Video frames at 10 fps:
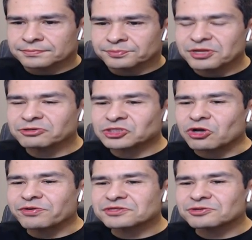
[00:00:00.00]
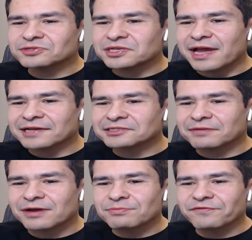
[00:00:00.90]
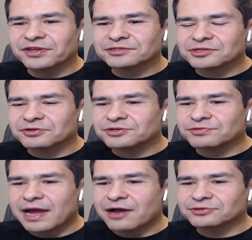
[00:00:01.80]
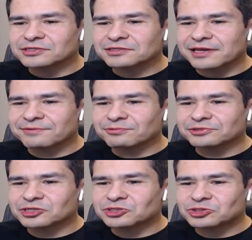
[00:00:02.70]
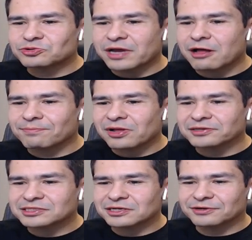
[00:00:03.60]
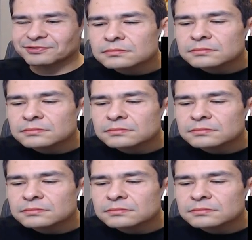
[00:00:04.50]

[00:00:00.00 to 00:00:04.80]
They're so enthusiastic about moving into their new house, they will just do help also.